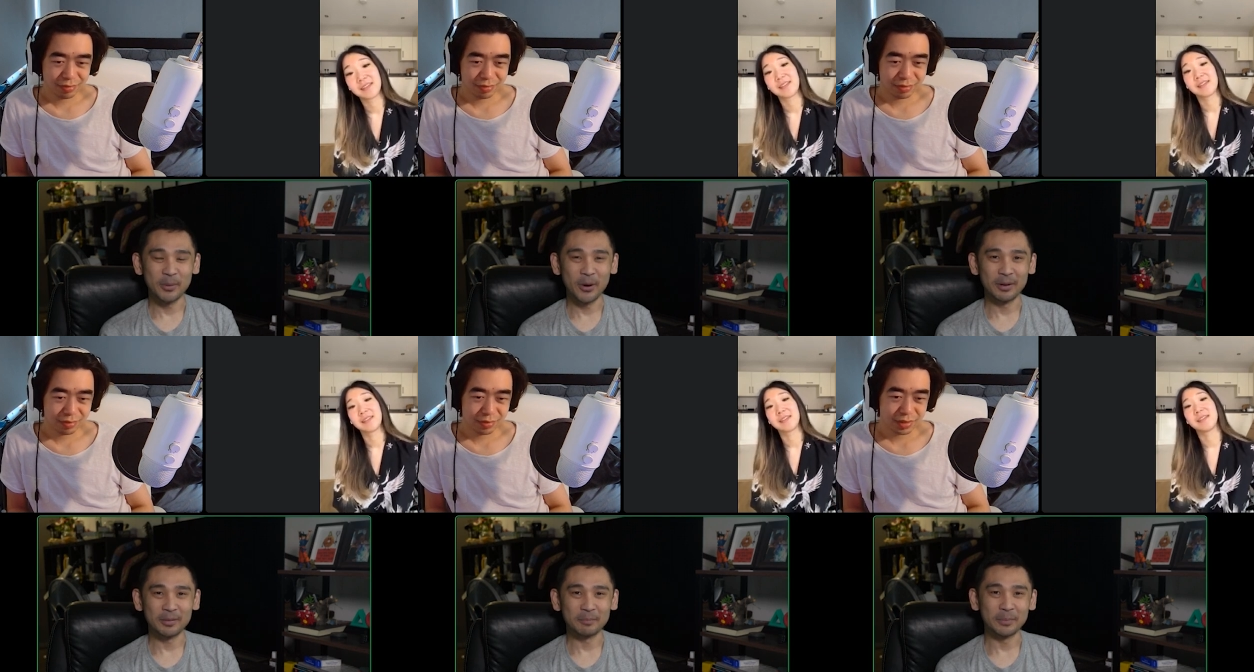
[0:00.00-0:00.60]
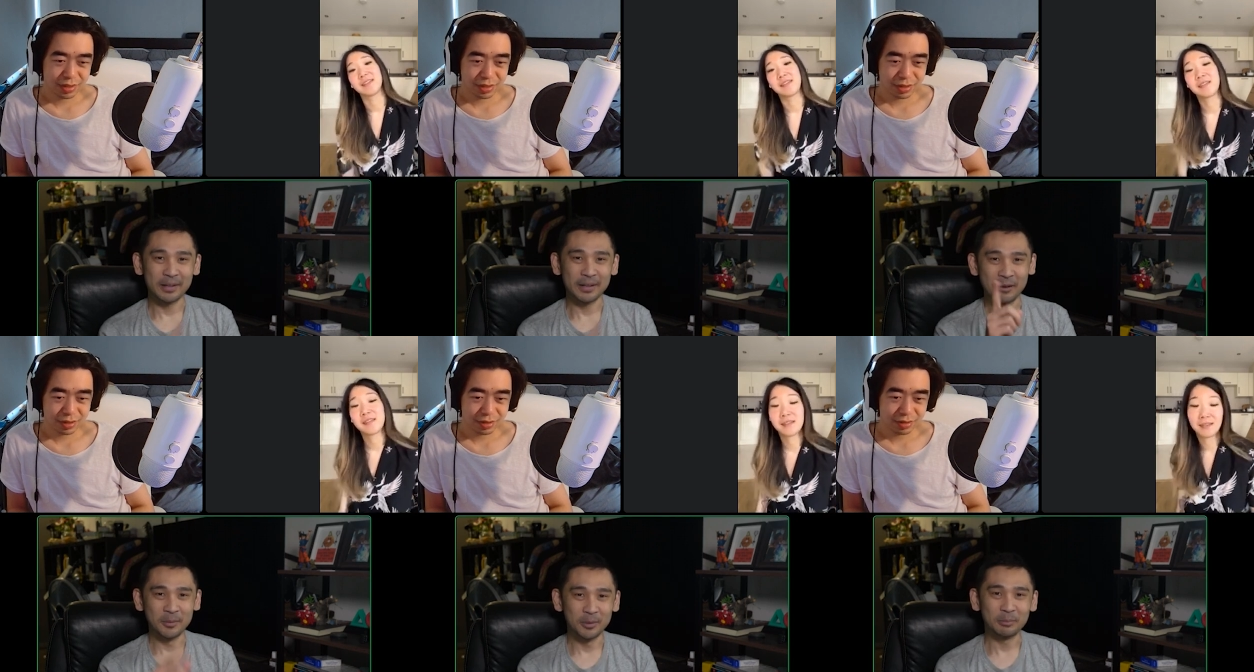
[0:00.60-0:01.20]
Speaker 1: but I will
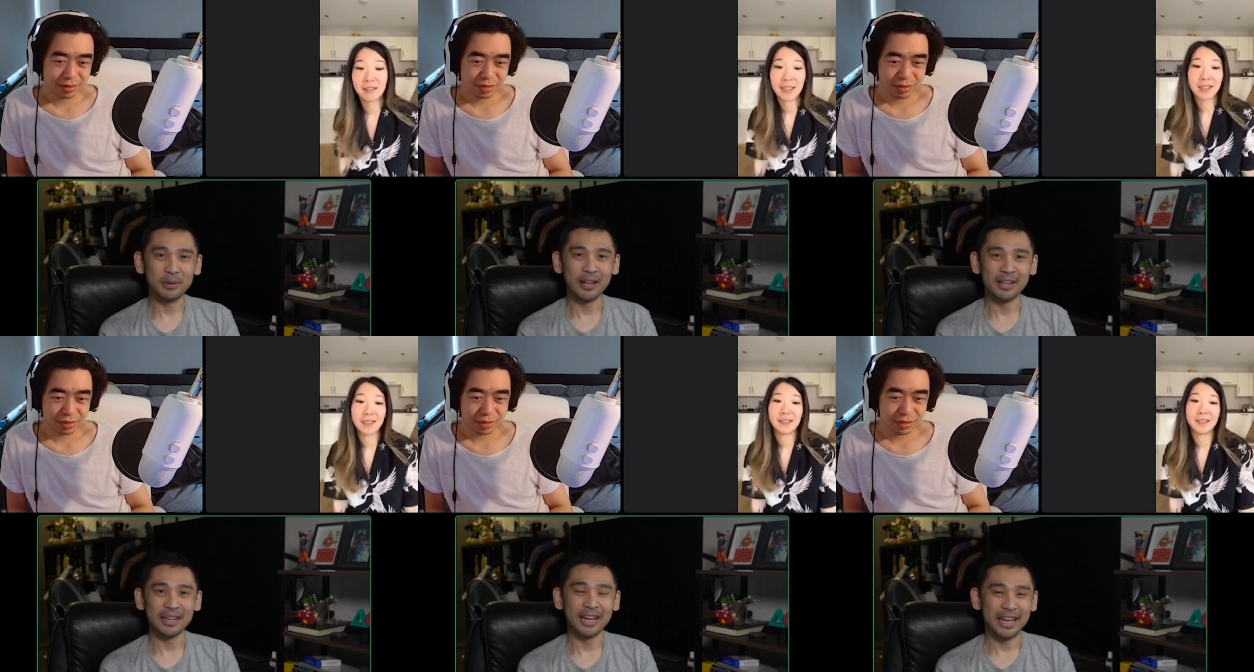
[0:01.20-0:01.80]
plug it again